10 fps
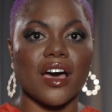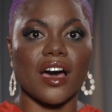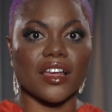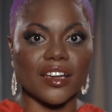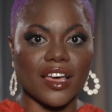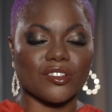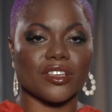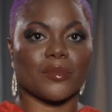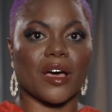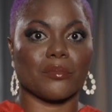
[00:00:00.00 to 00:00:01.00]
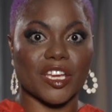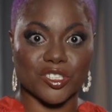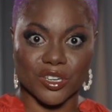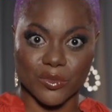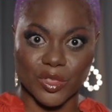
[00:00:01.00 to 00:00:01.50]
not only about my
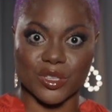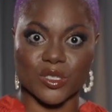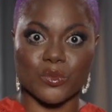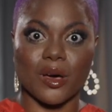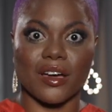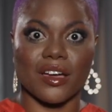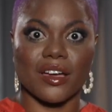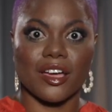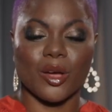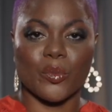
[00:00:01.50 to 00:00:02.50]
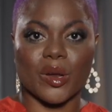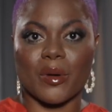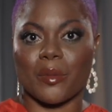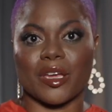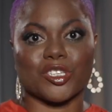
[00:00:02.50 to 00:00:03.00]
journey with this book, but
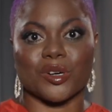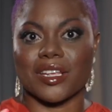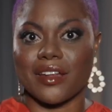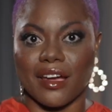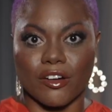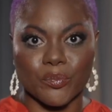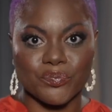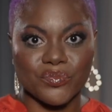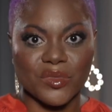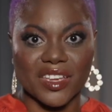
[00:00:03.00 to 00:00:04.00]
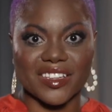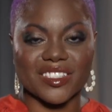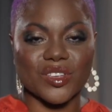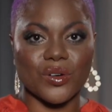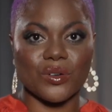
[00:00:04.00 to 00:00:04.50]
about my journey now? And
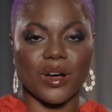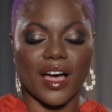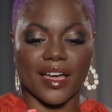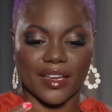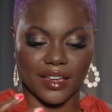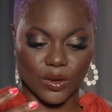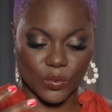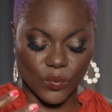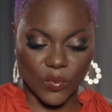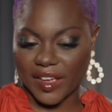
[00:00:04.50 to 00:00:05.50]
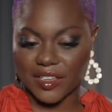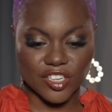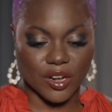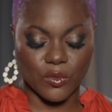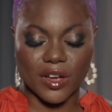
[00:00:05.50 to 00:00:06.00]
so like I
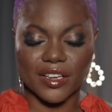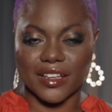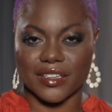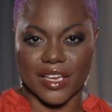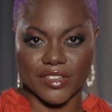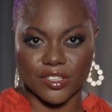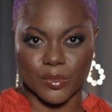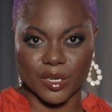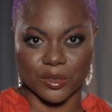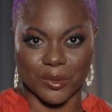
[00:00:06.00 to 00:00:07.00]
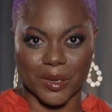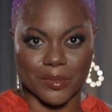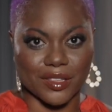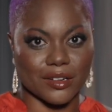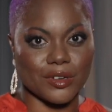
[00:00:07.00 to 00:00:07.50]
shared, I want to kind of dive into the book a little bit, but
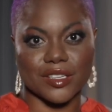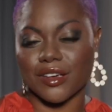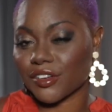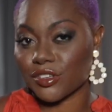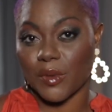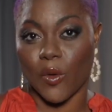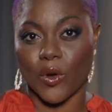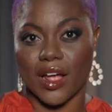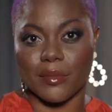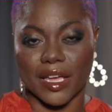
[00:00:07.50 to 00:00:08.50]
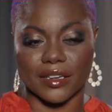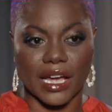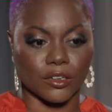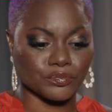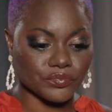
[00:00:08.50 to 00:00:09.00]
then I want to talk to you about where I'm at now.